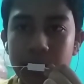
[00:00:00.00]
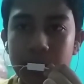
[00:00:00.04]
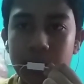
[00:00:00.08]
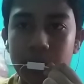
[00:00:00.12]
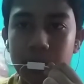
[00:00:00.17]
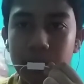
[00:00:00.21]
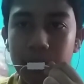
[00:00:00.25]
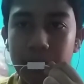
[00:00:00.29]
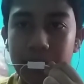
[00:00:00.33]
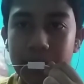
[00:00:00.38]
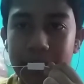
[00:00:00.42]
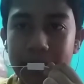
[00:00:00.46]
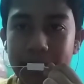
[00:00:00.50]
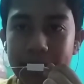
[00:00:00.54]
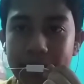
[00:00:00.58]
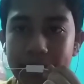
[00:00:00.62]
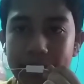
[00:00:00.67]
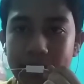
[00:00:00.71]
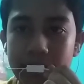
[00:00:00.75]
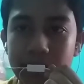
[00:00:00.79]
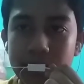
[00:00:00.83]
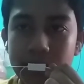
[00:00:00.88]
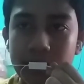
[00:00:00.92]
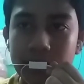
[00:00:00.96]
to break it.
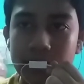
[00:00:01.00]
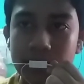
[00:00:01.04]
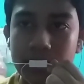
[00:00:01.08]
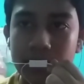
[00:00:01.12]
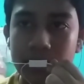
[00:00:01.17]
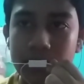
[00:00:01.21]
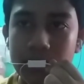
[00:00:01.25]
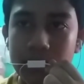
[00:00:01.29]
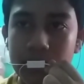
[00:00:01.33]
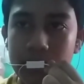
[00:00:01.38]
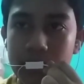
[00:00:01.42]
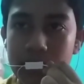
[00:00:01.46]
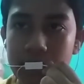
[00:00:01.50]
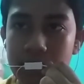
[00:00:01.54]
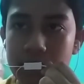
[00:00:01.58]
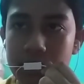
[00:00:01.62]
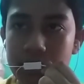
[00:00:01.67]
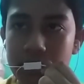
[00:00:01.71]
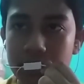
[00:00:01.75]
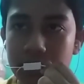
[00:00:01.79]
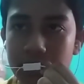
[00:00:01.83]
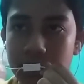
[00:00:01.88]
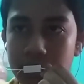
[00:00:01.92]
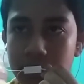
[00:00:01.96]

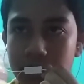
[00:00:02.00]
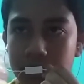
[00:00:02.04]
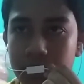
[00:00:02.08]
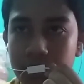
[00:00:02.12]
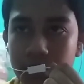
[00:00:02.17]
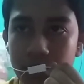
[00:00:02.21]
Need to